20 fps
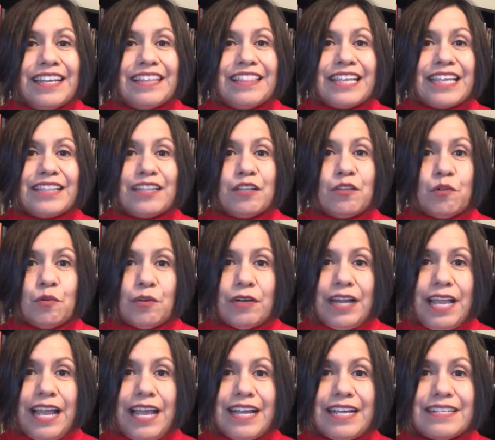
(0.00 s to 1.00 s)
that the Lord
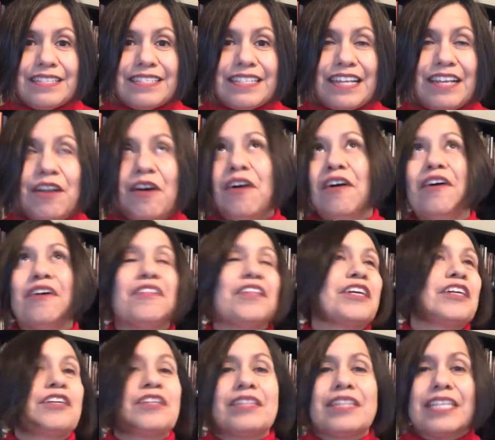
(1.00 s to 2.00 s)
has and all the
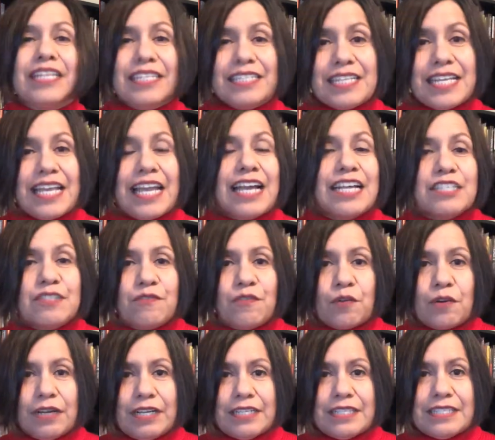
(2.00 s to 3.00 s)
good things he has
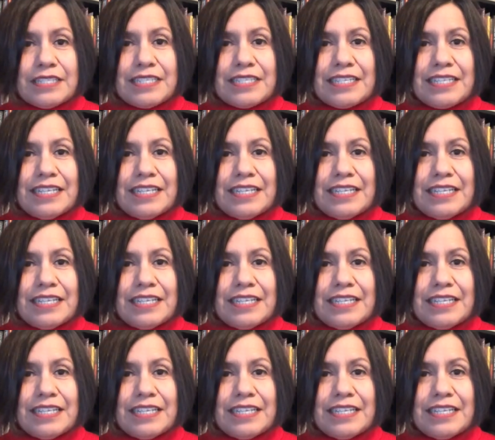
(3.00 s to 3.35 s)
for us.